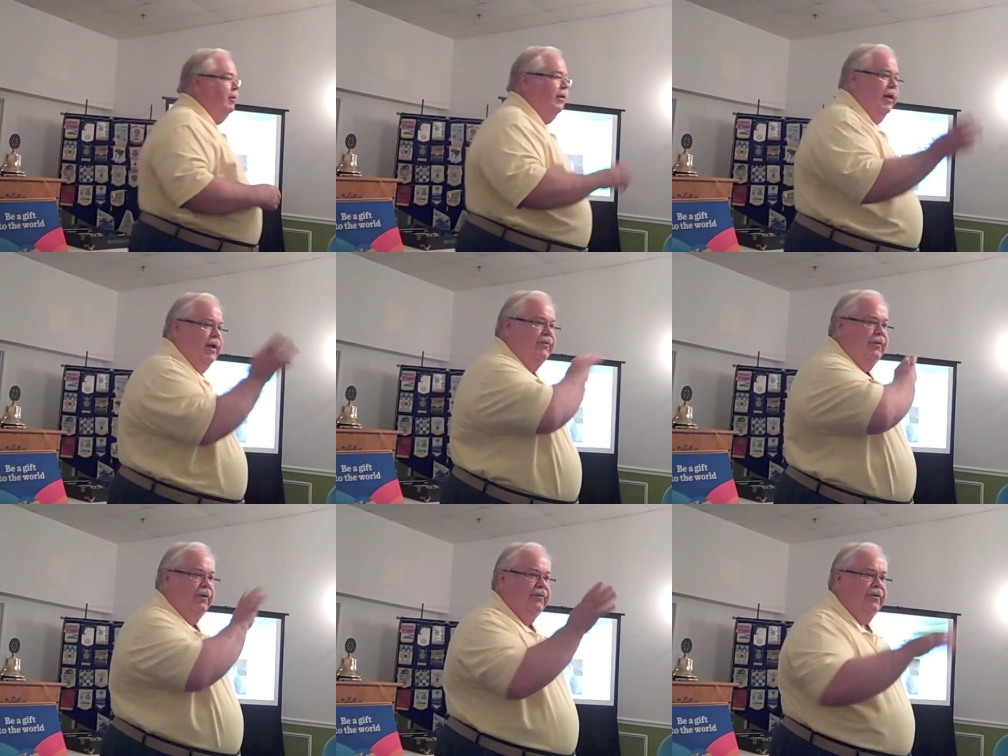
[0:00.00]
that
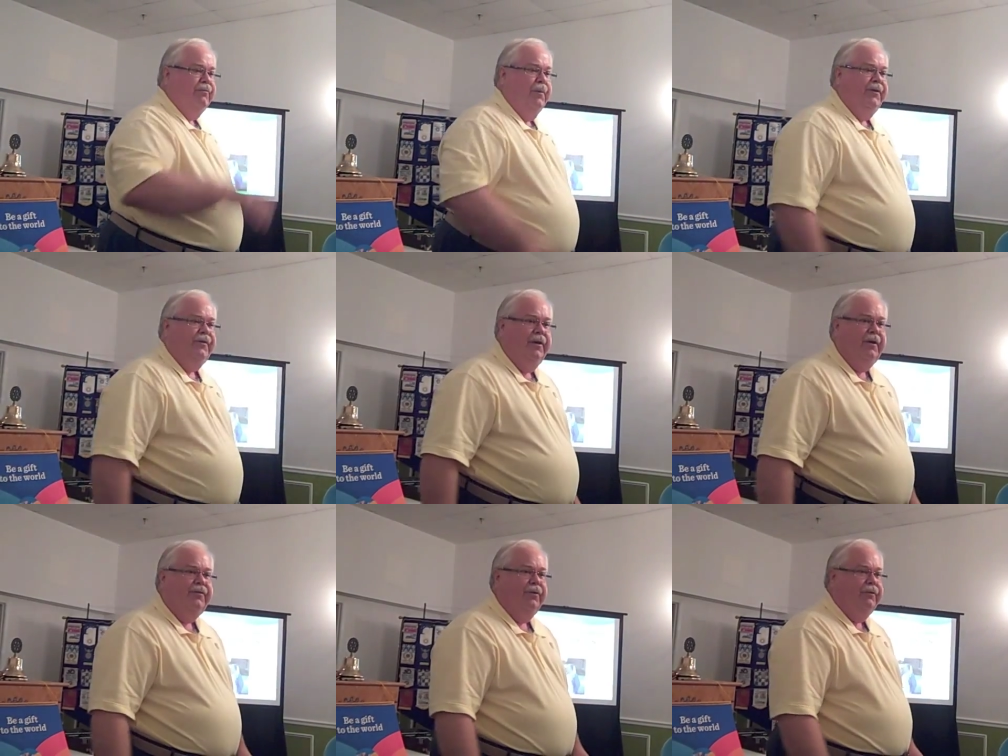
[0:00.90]
has all this information
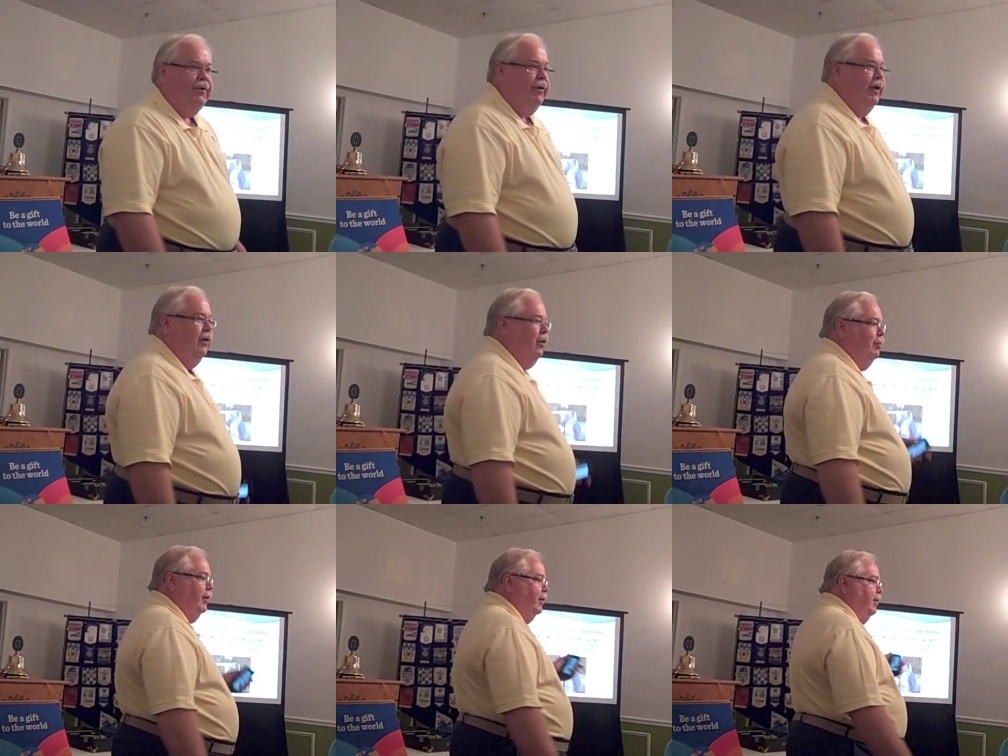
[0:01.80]
in it. So if you get
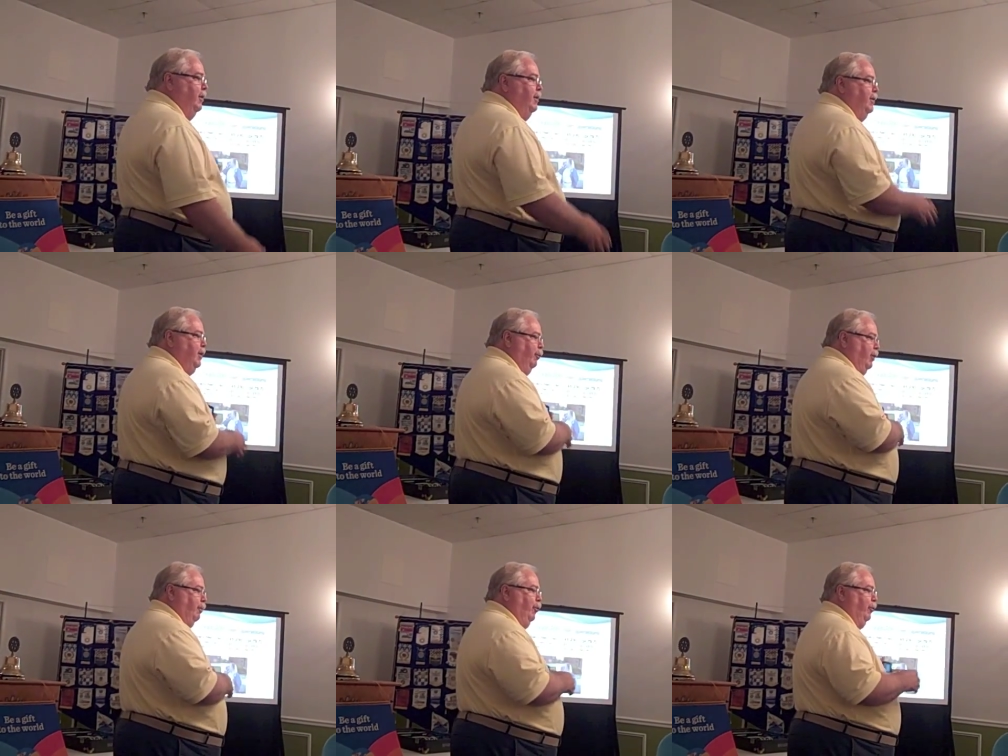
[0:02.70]
home and you
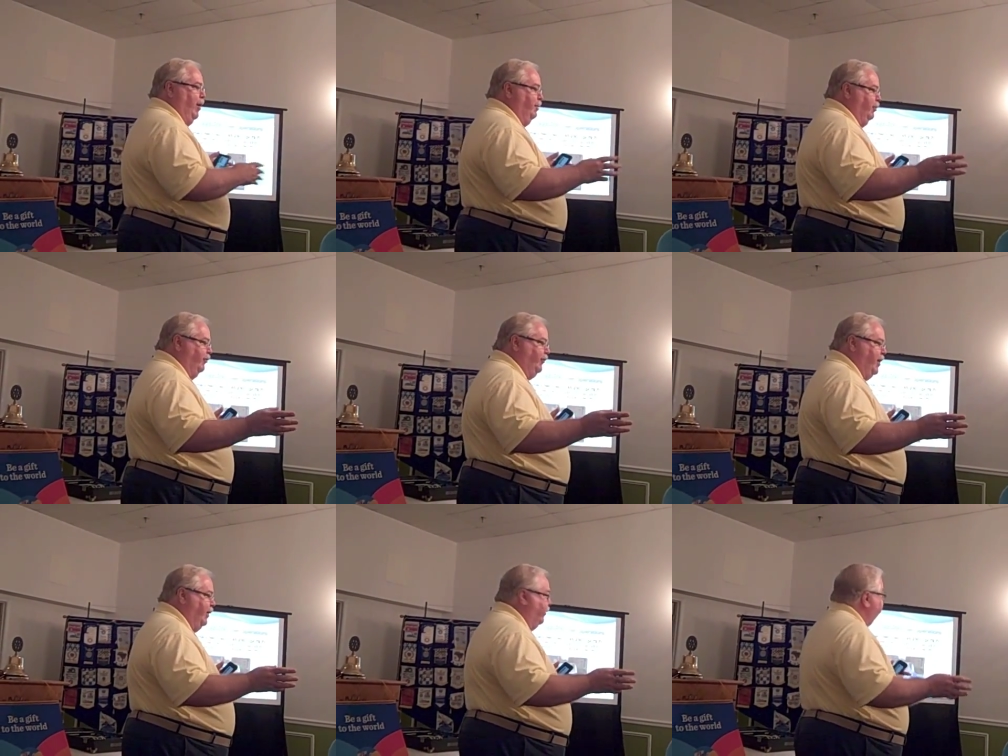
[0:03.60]
want to program your
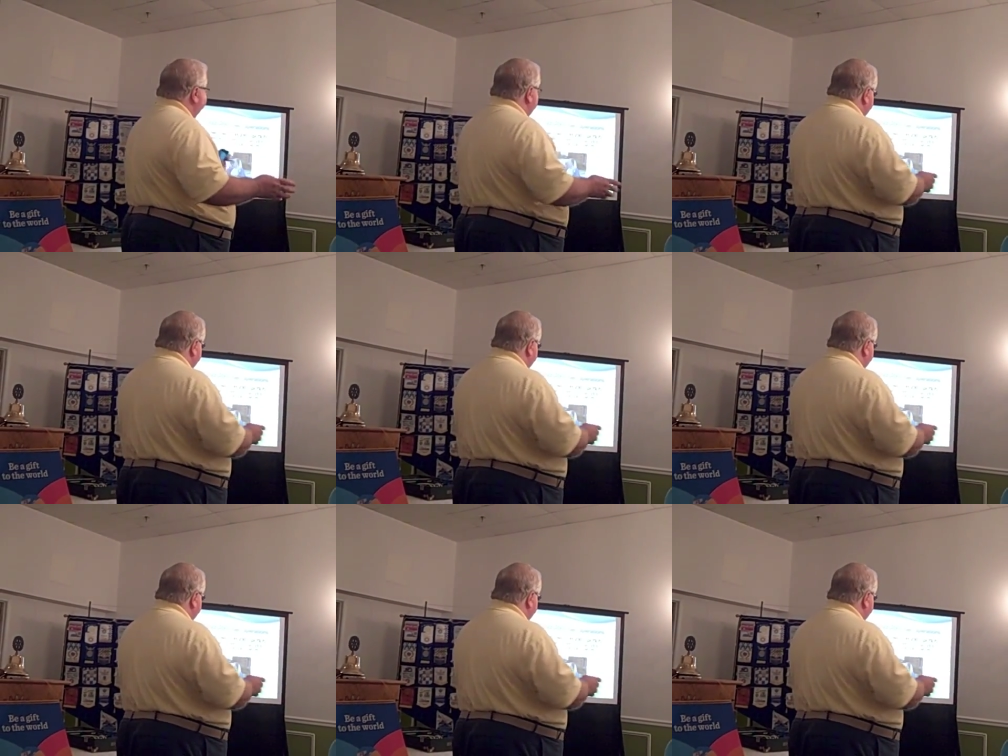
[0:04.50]
scanner,